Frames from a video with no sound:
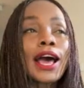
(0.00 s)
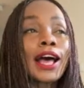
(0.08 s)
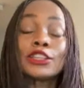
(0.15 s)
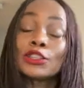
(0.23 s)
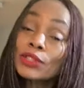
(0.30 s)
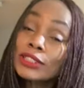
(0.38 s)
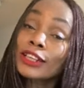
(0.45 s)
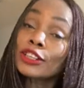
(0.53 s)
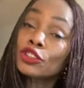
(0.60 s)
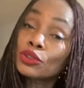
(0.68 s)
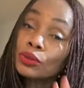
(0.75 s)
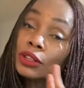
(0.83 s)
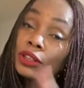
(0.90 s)
And those are the
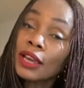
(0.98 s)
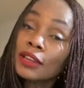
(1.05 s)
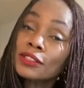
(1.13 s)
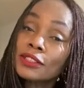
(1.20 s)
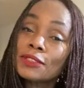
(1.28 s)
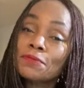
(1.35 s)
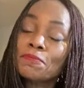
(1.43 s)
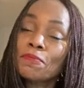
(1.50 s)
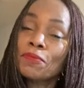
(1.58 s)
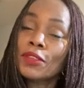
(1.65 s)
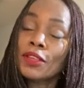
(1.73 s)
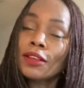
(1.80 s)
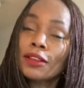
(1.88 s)
two things
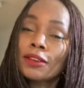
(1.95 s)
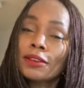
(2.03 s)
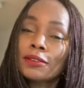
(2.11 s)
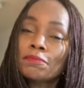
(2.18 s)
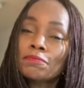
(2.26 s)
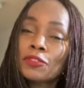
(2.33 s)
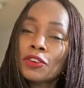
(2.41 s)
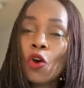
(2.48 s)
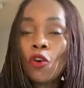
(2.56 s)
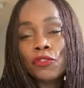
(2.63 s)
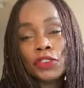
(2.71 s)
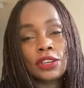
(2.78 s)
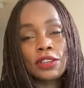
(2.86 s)

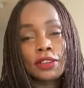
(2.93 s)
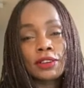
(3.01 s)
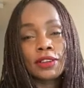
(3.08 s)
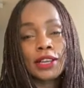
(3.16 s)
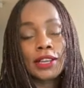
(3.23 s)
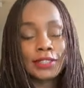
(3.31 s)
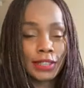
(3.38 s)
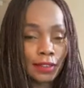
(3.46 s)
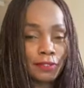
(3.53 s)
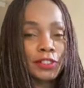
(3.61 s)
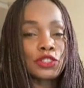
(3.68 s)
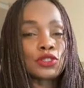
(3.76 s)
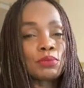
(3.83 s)
COVID has
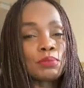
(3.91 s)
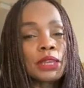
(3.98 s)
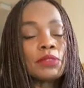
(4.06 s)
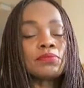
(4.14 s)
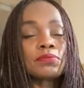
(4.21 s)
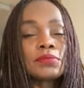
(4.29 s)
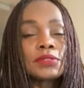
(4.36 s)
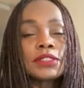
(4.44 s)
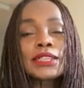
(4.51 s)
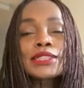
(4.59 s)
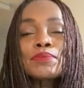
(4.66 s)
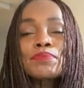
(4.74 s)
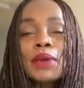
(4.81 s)
given to me:
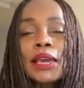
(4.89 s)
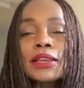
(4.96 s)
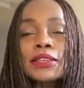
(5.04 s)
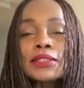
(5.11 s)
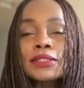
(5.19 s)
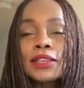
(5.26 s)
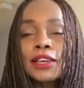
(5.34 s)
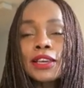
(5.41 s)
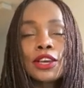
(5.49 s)
the space